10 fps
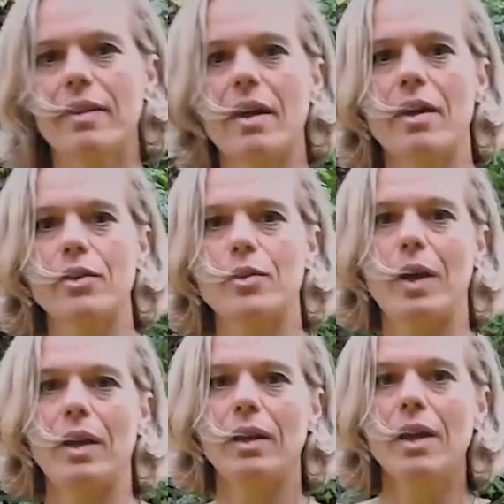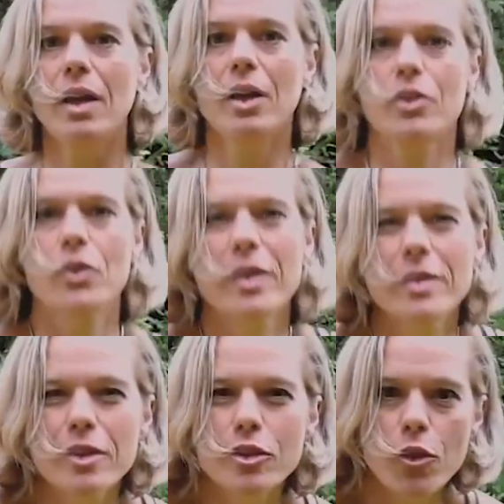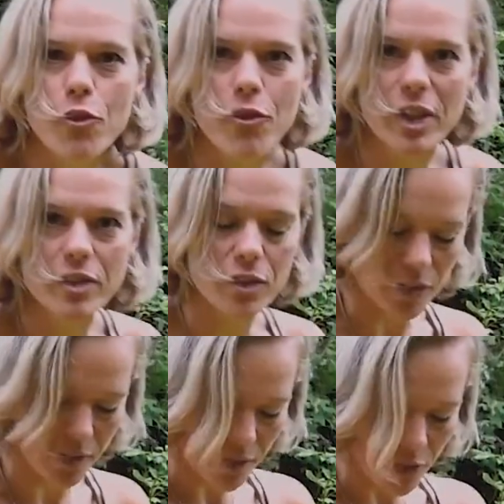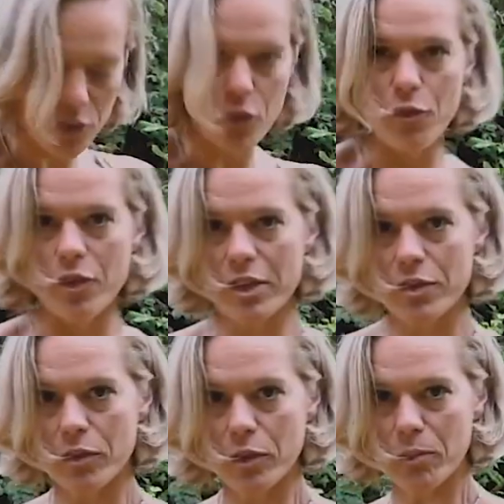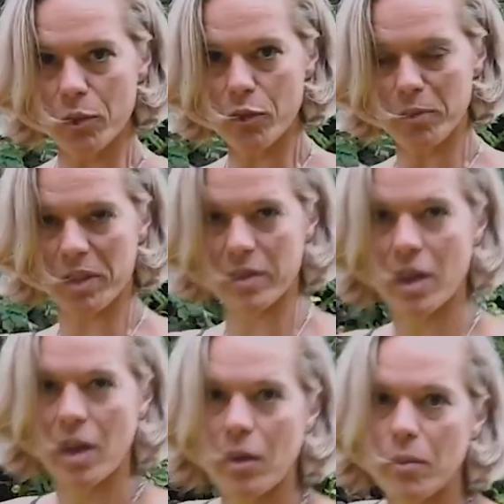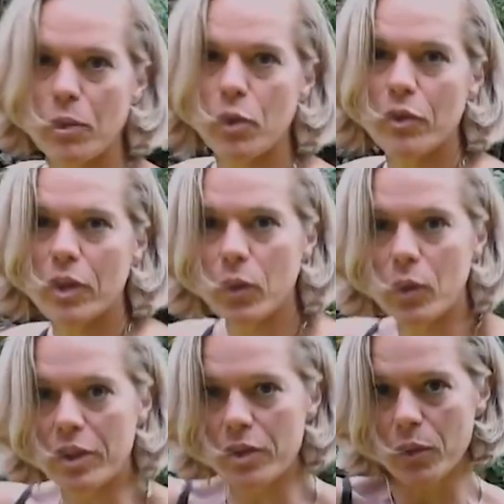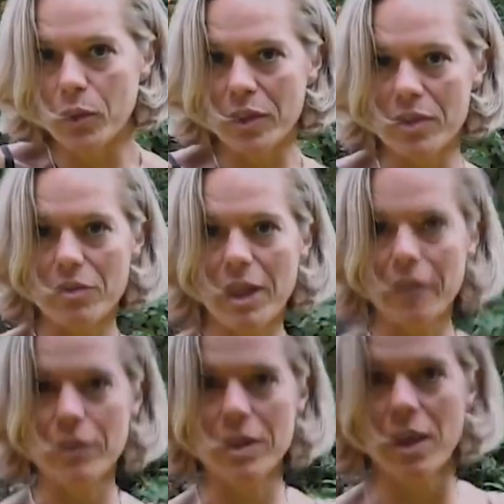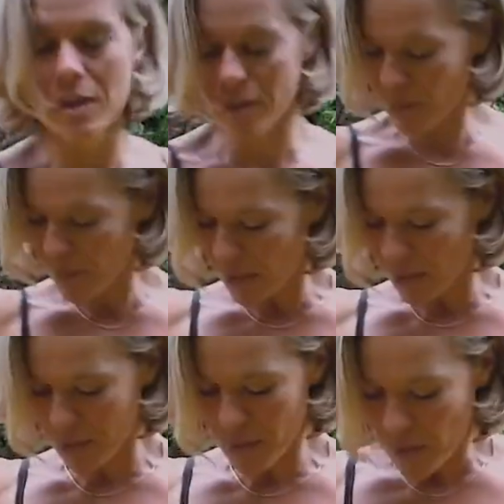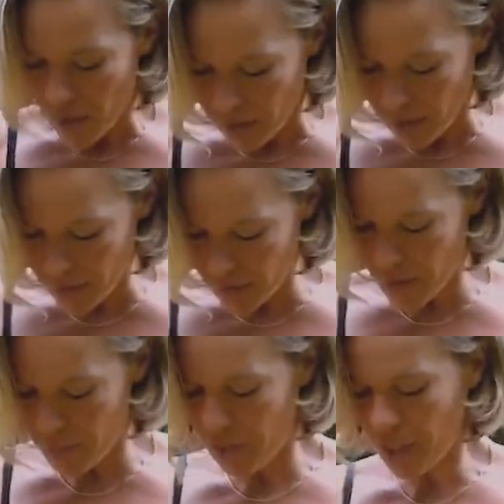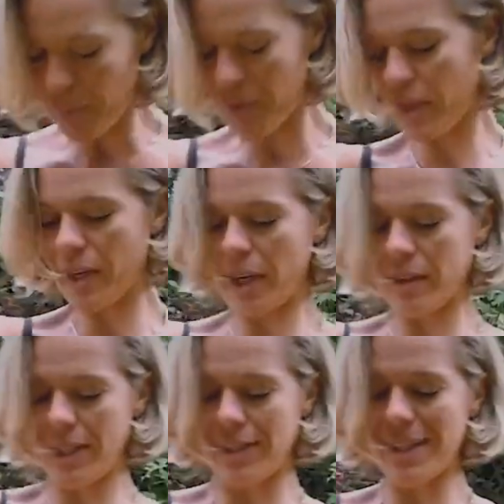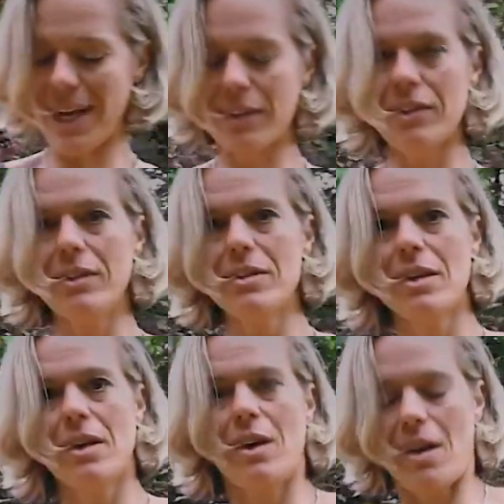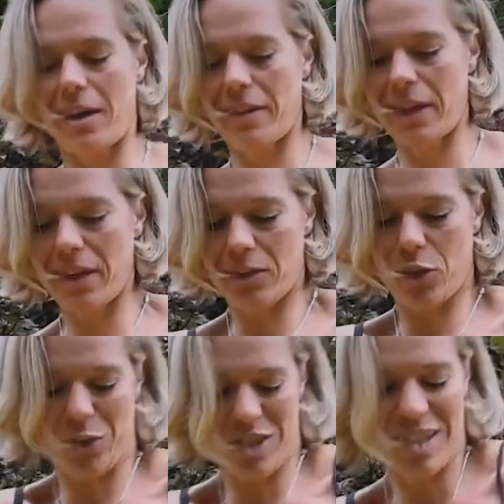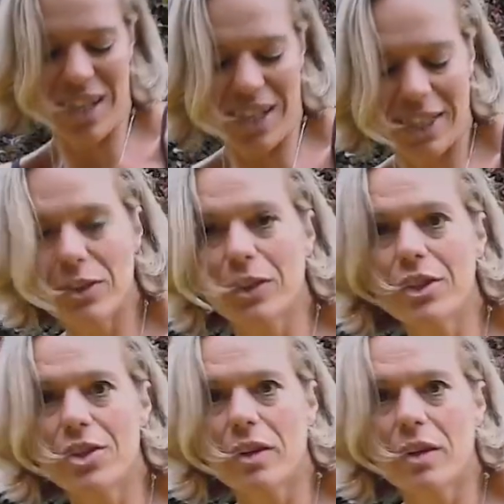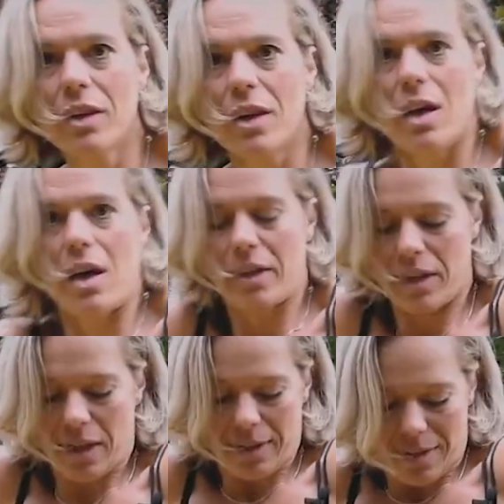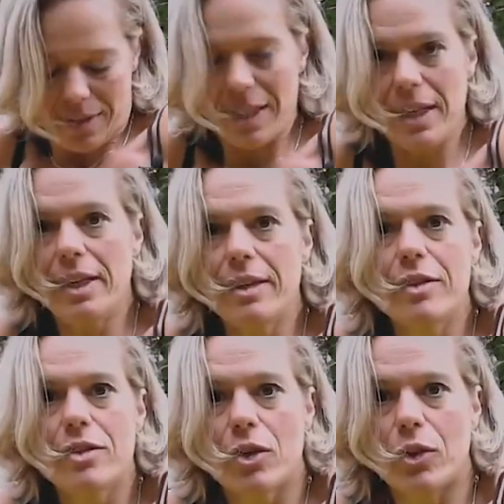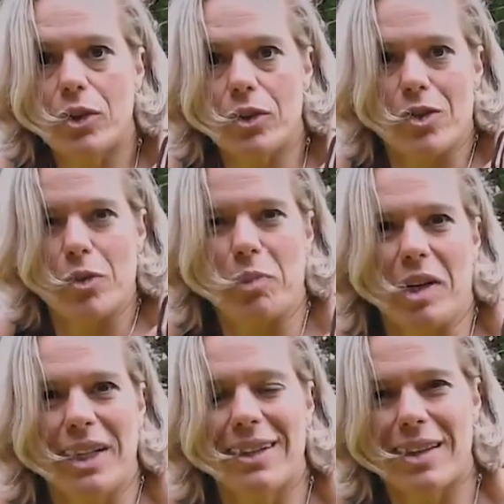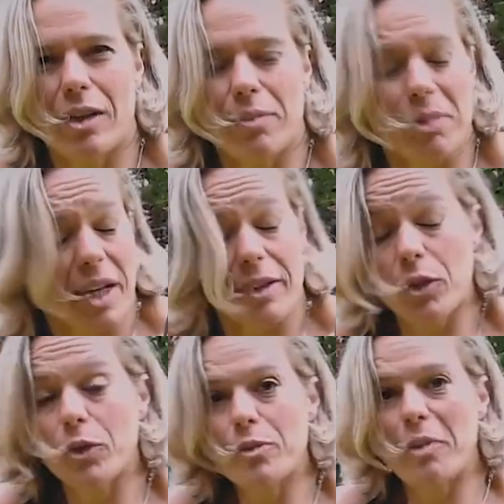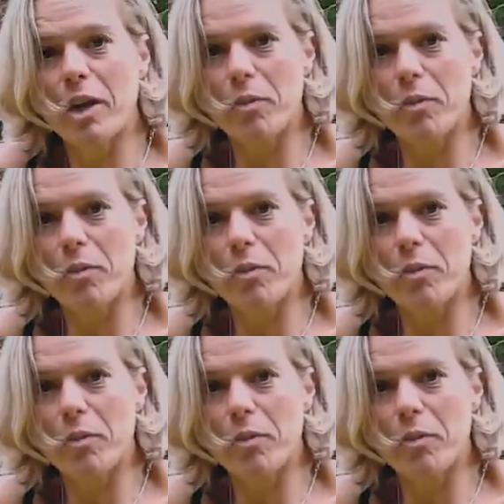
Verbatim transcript: in there as well. So this is your viscera. This is your visceral movement, moving all these organs around. Sometimes these um, pipes can get entangled and they don't slide on each other and it gets adhesed on your spine and that can cause back